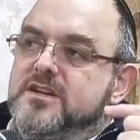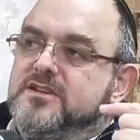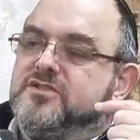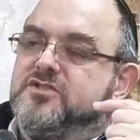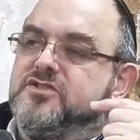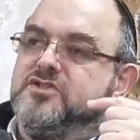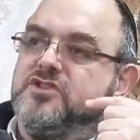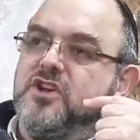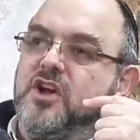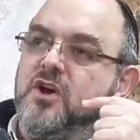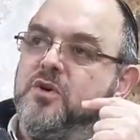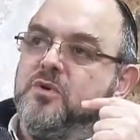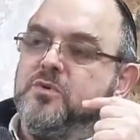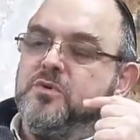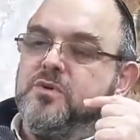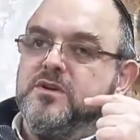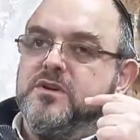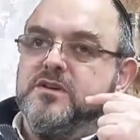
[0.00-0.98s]

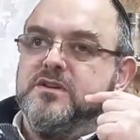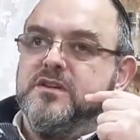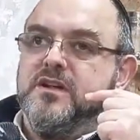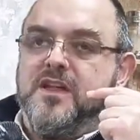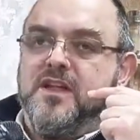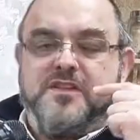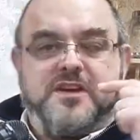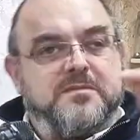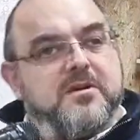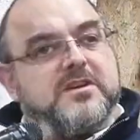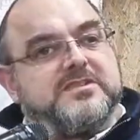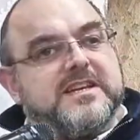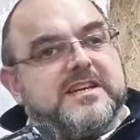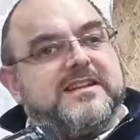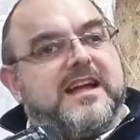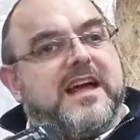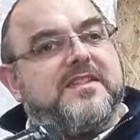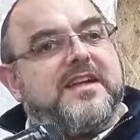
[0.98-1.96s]
So, and the Gemara
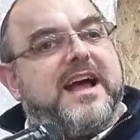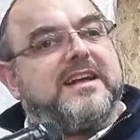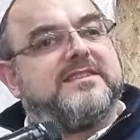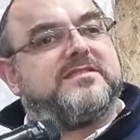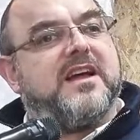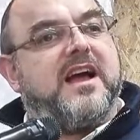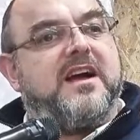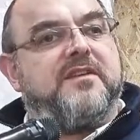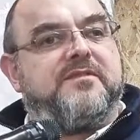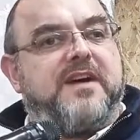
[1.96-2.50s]
says like that,